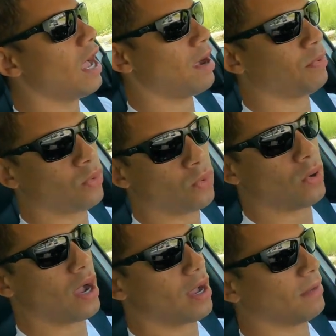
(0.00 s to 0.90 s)
I'll
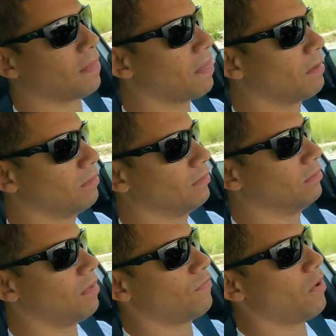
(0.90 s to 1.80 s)
pull
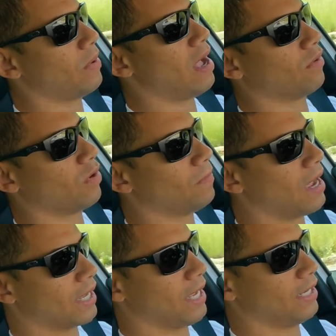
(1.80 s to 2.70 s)
my phone out and go
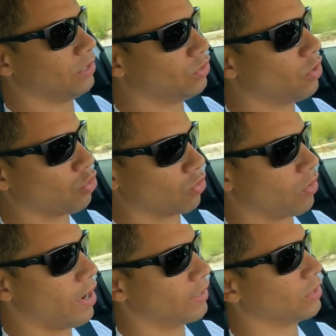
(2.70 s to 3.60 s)
back in and show the
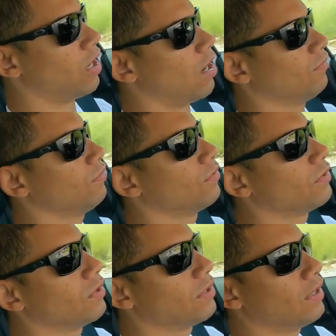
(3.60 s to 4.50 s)
garage off
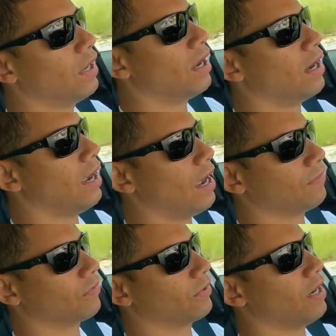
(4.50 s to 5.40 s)

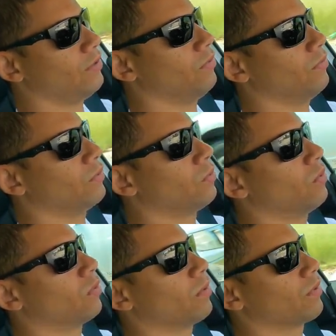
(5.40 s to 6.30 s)
after I do the
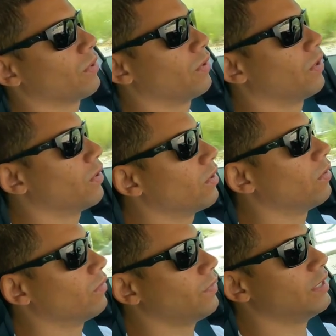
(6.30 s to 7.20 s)
tour with her
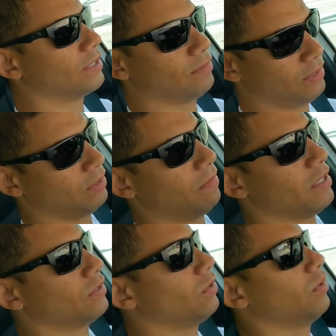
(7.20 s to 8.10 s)
on FaceTime. She's in
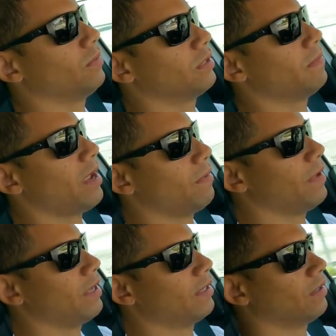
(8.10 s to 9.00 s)
Minnesota with the
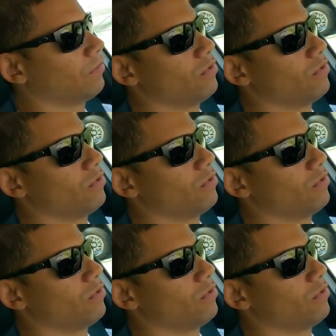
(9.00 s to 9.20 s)
baby at a